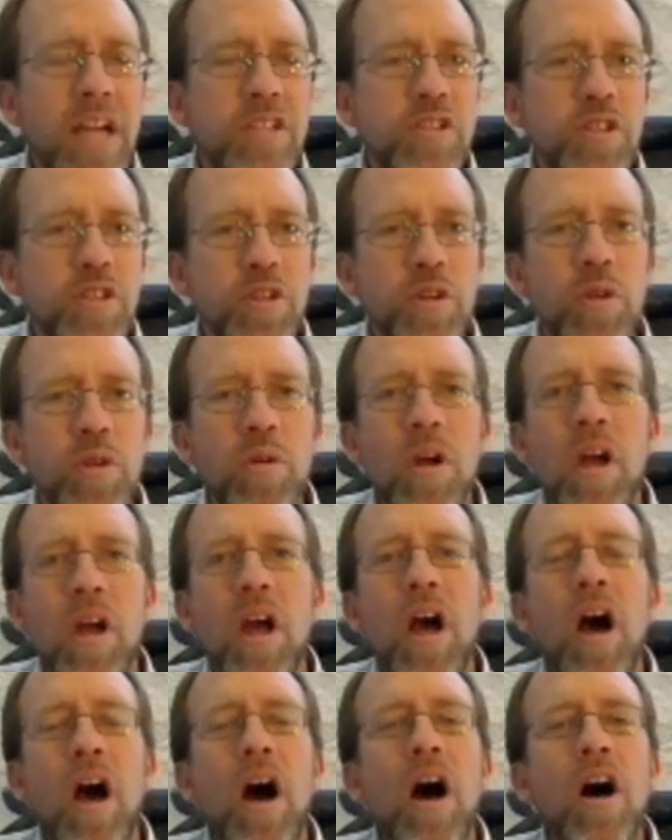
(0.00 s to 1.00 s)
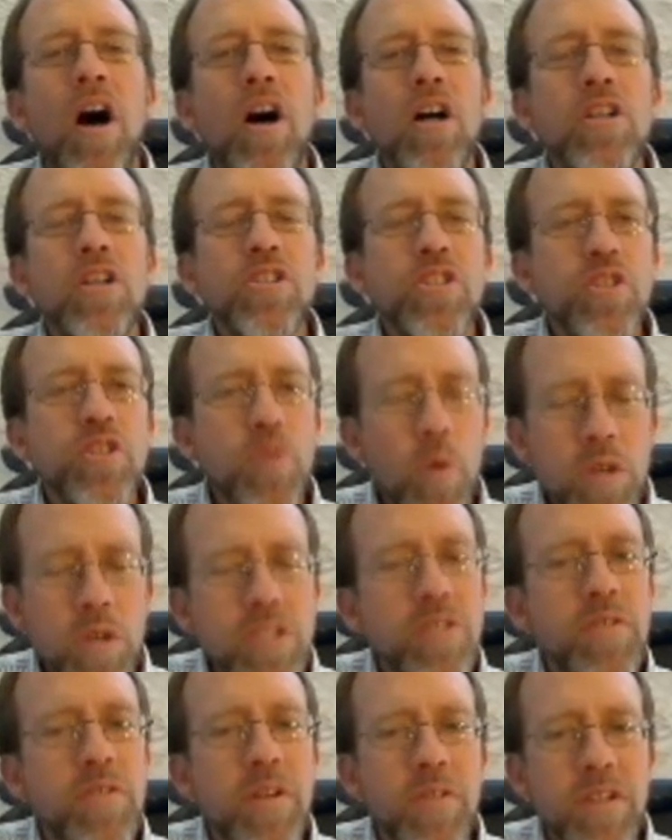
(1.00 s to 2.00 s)
to all
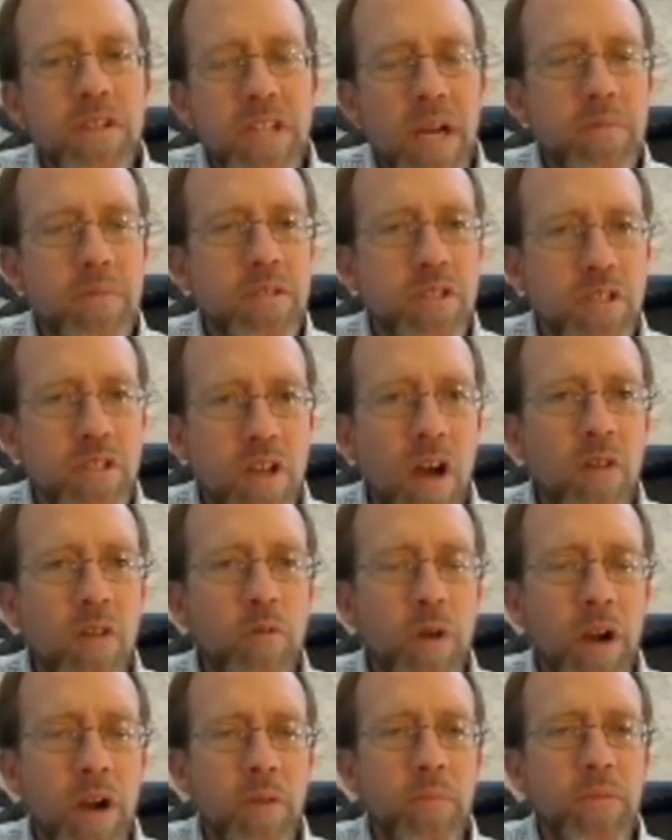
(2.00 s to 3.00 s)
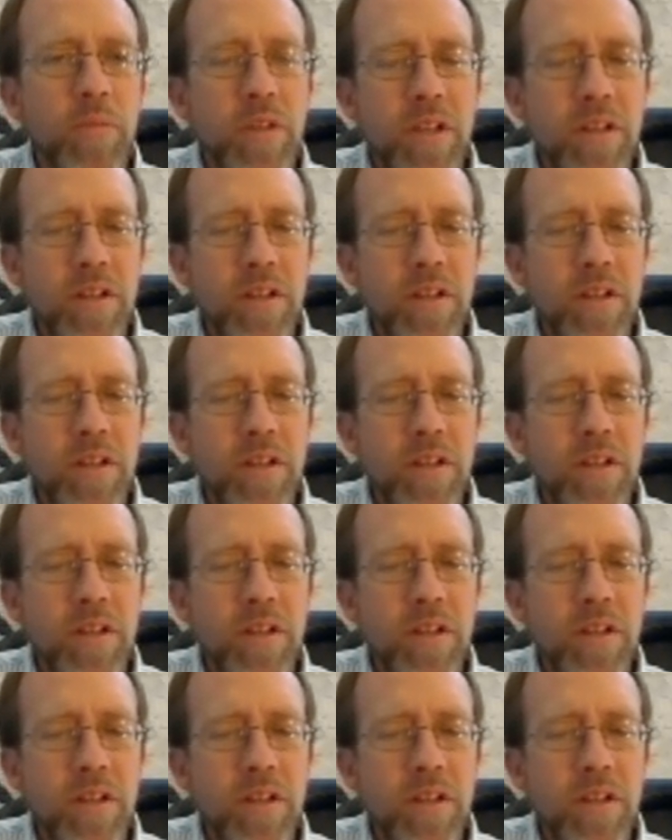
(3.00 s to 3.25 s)
sorts of different types of software.